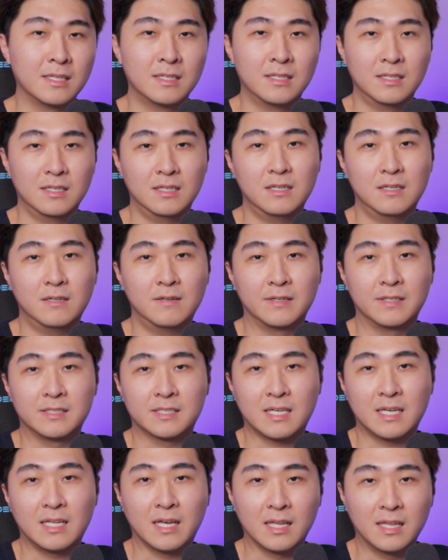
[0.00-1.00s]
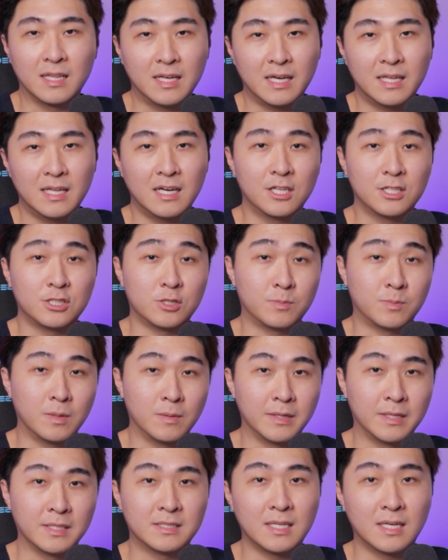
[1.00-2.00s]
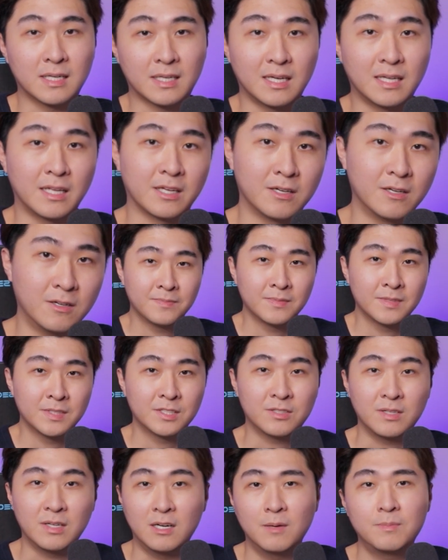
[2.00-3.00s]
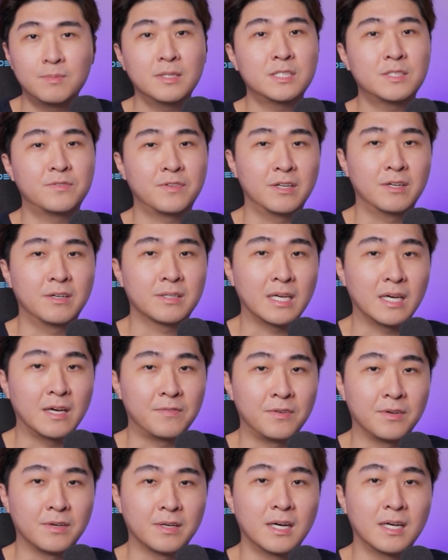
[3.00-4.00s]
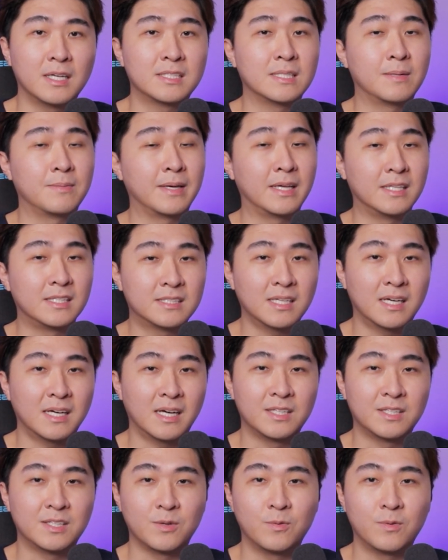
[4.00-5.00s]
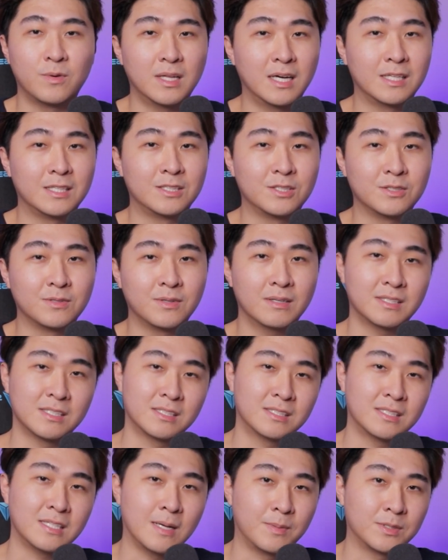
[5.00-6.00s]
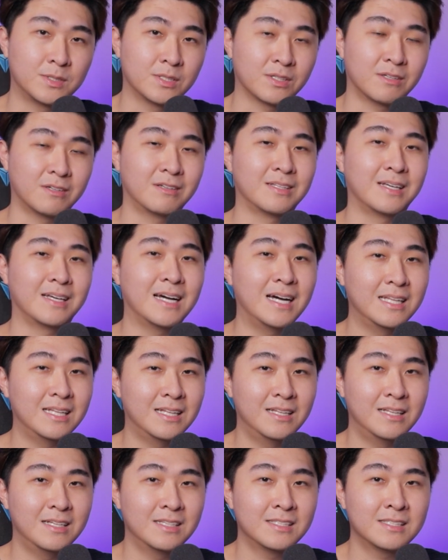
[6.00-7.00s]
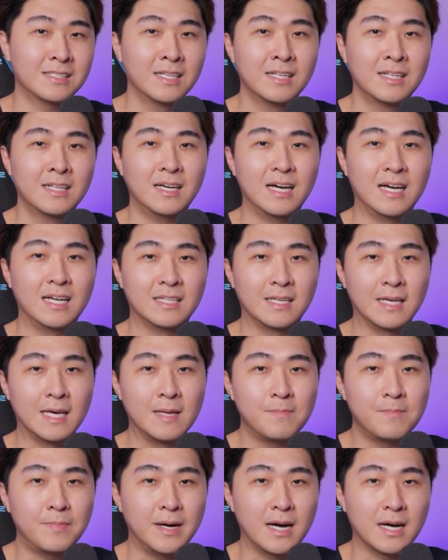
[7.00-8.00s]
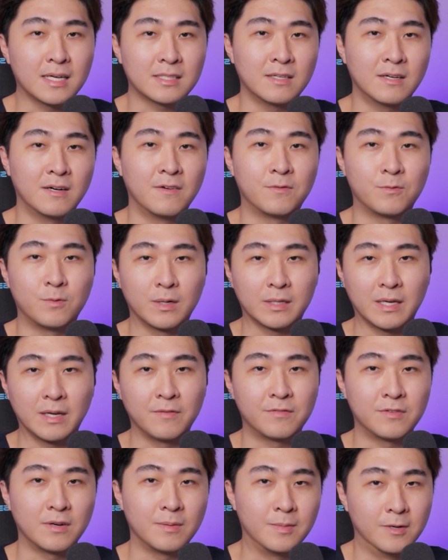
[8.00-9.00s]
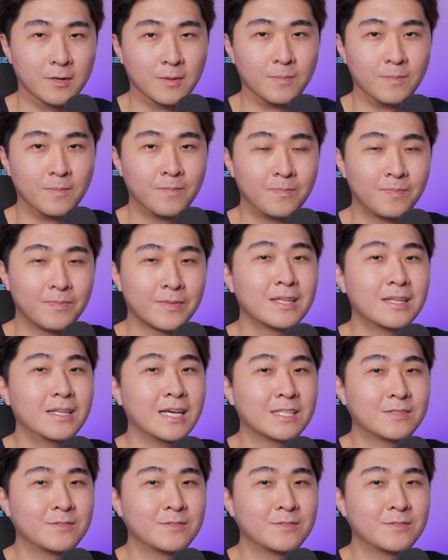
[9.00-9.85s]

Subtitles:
oh, it's getting late, I should probably start getting home. So I hope this video gave you guys some insight into what I do as a cybersecurity analyst and the impacts of working from home. Thanks for